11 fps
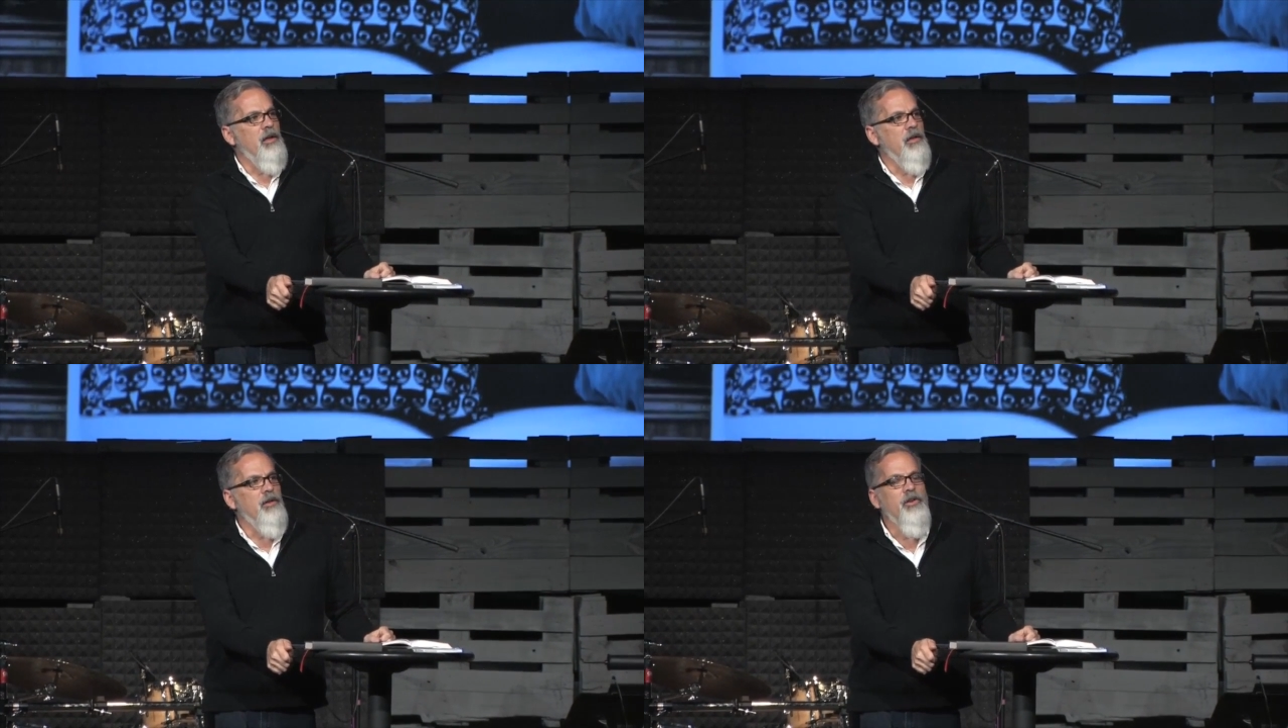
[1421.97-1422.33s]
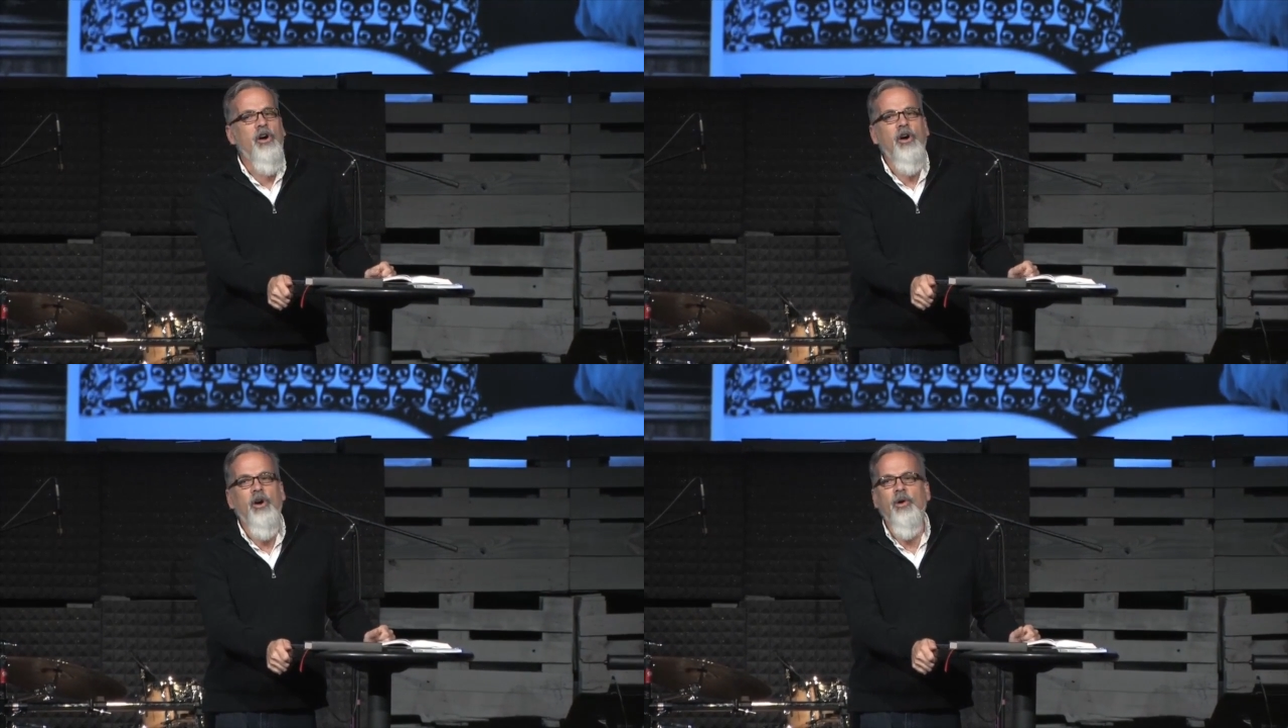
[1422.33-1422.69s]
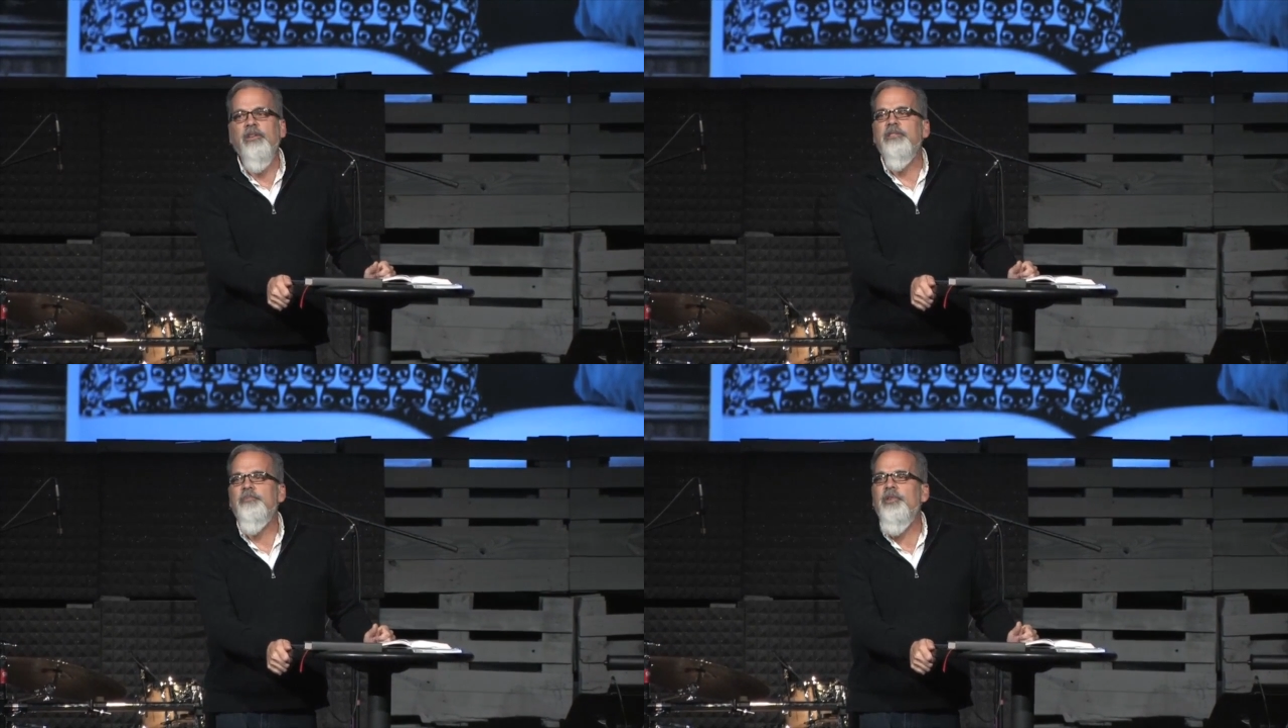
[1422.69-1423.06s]
know,
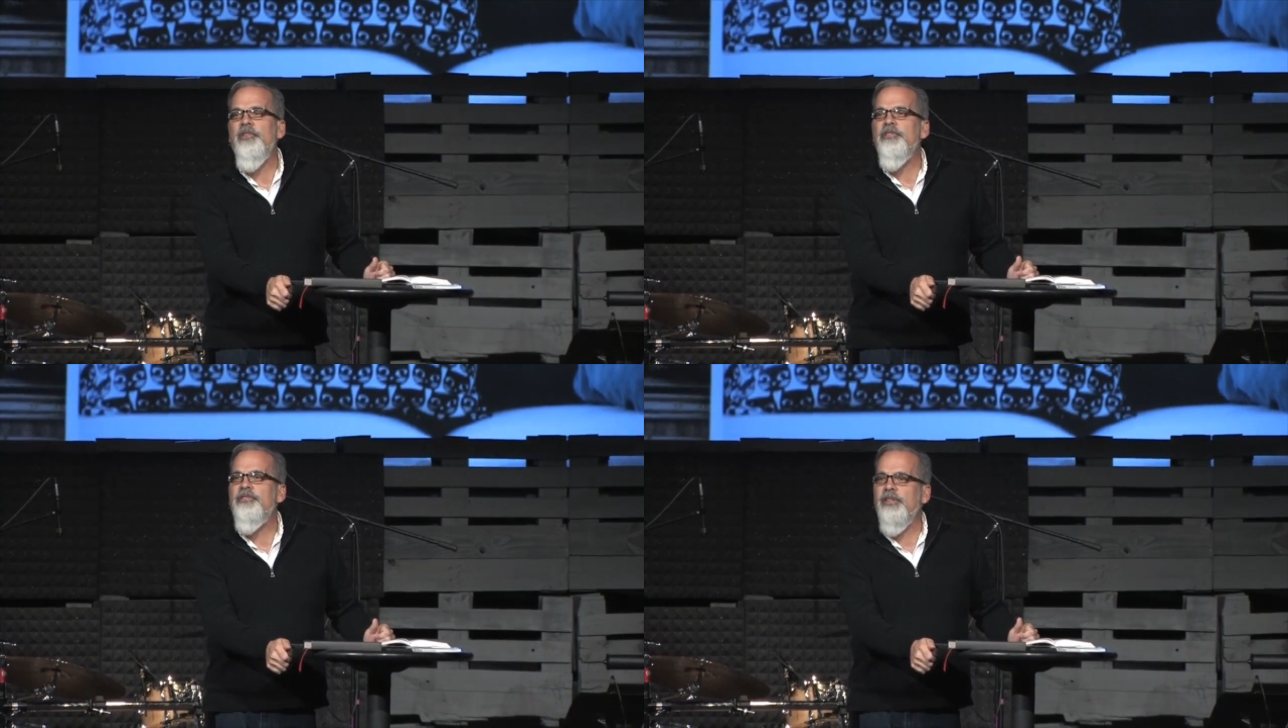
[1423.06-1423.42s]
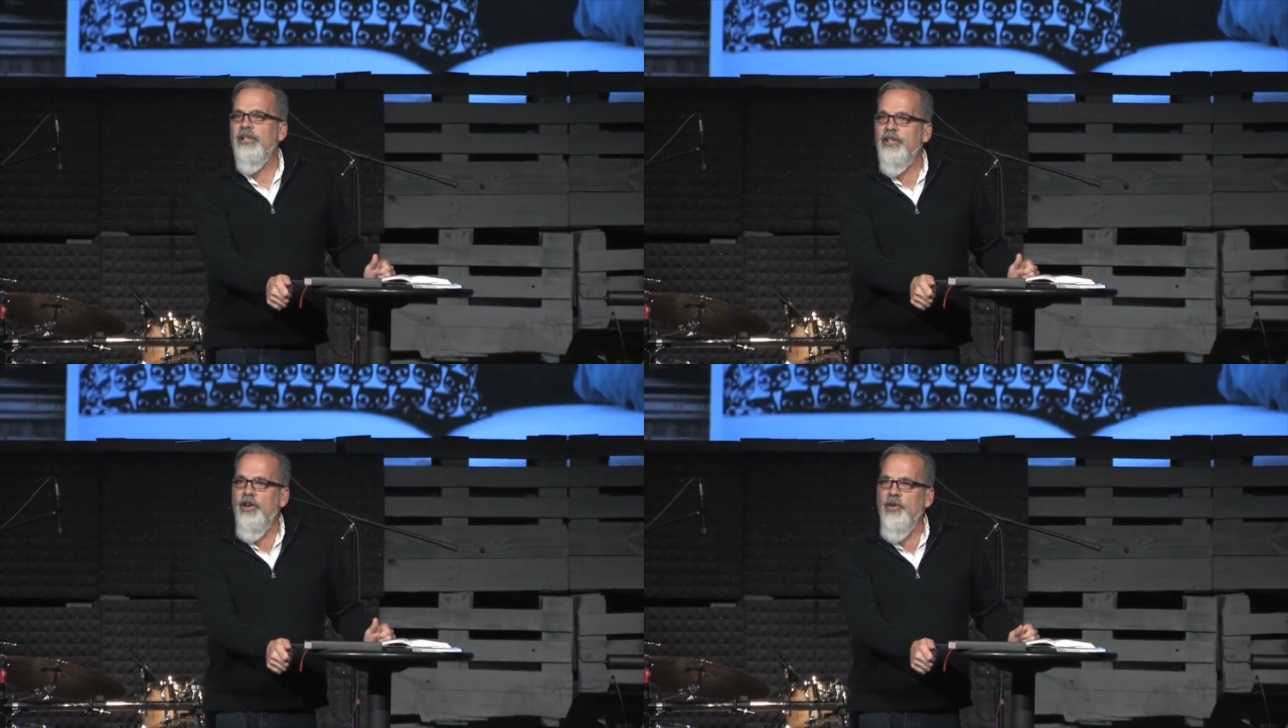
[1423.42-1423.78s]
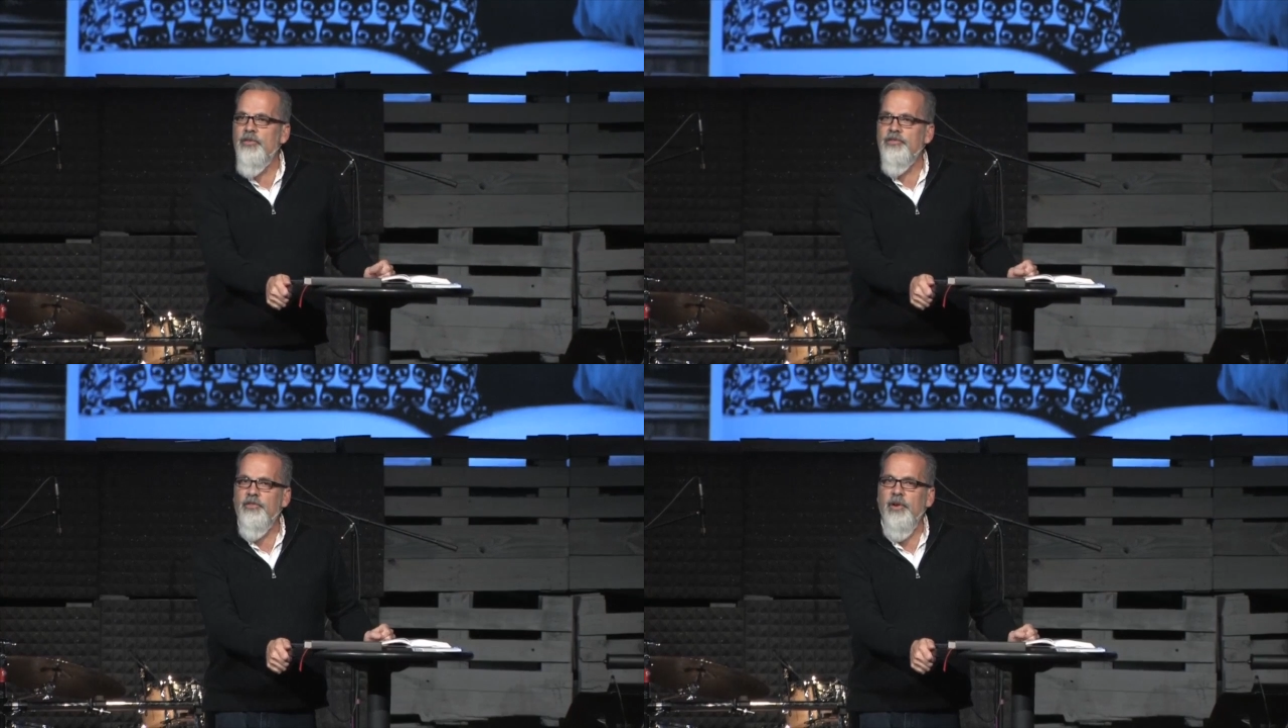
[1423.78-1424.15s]
experientially know
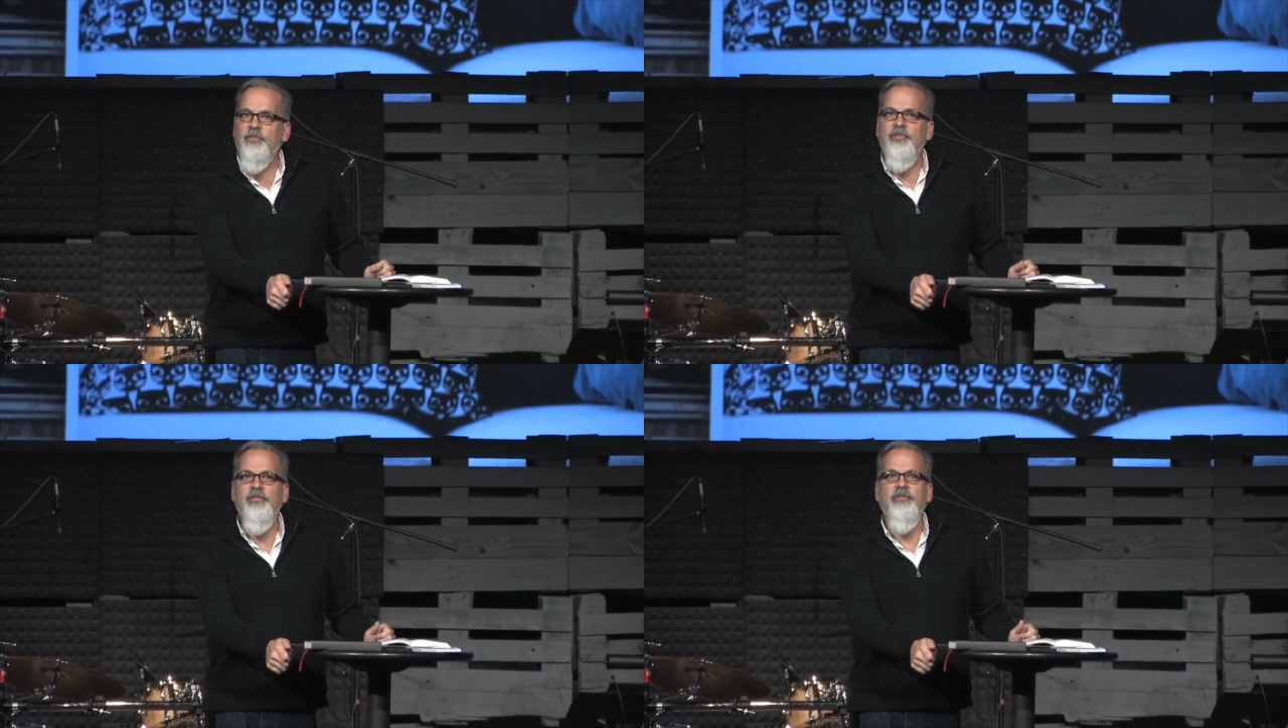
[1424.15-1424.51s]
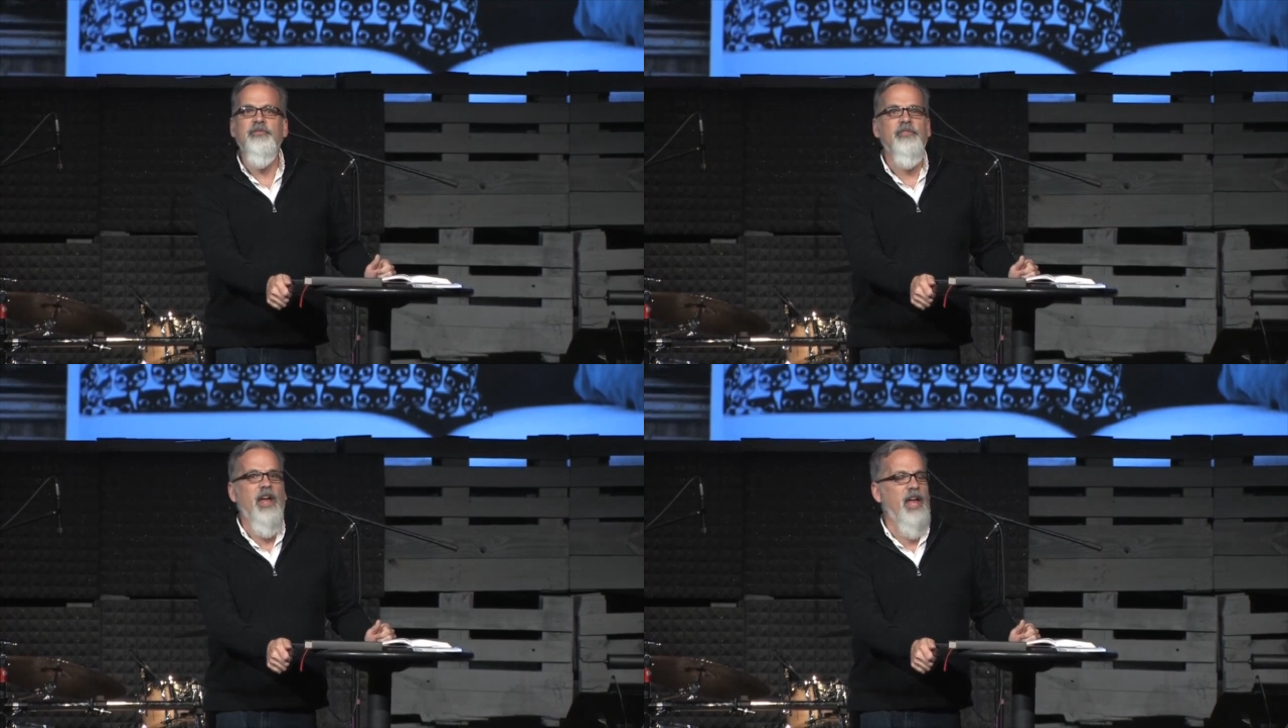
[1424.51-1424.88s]
the scriptures